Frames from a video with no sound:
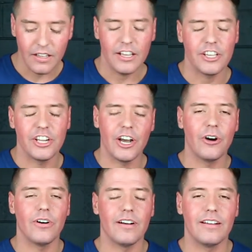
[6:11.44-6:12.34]
You
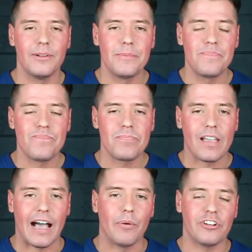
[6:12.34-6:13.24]
know,
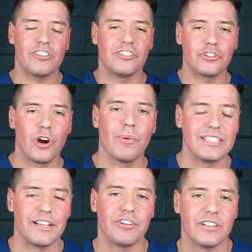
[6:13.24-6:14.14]
I wish the story went
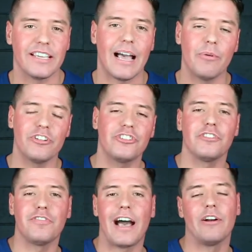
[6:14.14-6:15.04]
differently. I wish
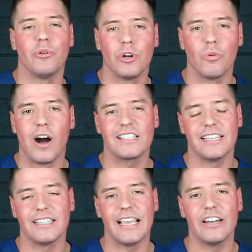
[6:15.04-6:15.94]
Sapphira would have walked
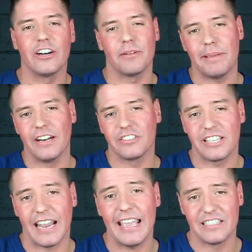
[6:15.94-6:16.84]
in later and Peter
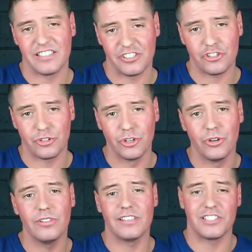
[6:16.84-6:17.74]
said, "Hey, is this
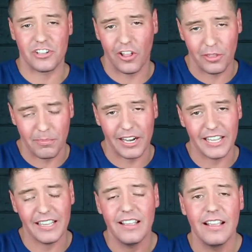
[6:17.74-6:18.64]
true? This is all the
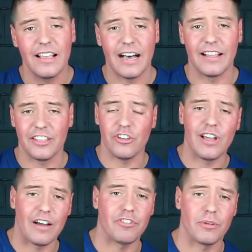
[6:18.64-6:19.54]
money that you
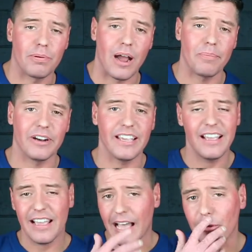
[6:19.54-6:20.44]
got for the property."
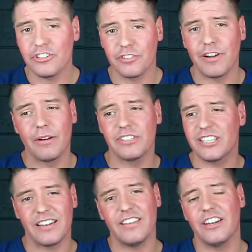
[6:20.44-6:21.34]
I wish Sapphira would have
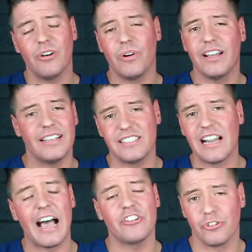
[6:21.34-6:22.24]
said, "You know what? It's
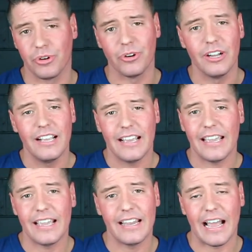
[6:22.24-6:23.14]
not true.
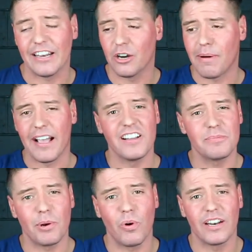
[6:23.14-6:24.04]
And I know my
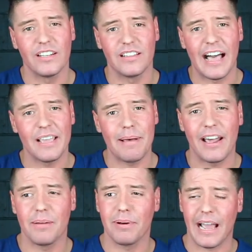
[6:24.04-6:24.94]
husband wanted to lie
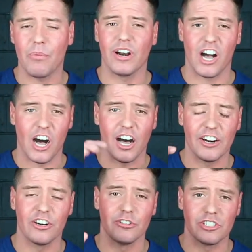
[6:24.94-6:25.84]
about it, but I want to
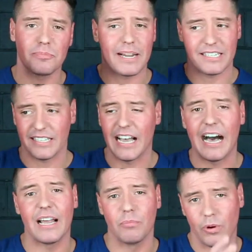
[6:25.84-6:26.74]
honor and respect
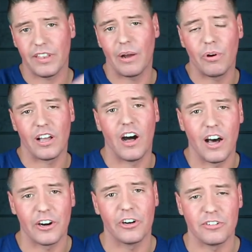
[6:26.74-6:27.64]
God more than I want to
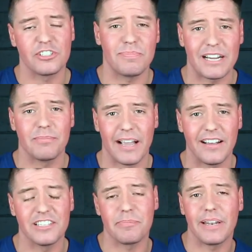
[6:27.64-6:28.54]
honor and respect my
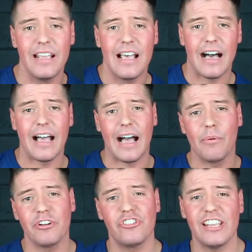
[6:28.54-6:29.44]
husband." I
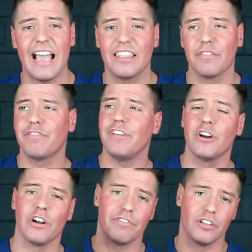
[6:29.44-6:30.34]
wish she had the
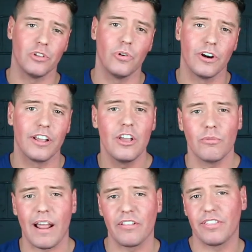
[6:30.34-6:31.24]
fear of the Lord
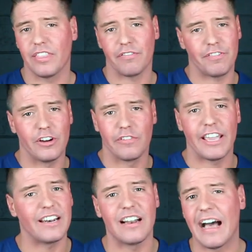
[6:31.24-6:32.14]
rather than the fear of
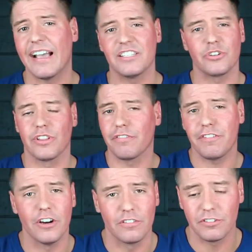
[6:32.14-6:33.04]
Ananias or the
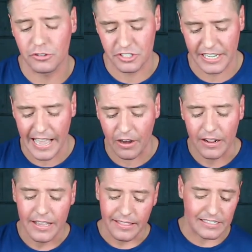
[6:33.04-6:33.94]
fear of losing out.
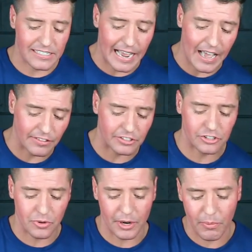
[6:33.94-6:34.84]
That's not how the
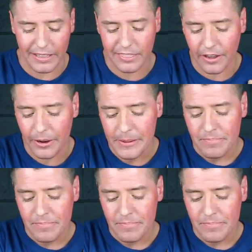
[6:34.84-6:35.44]
story went, though.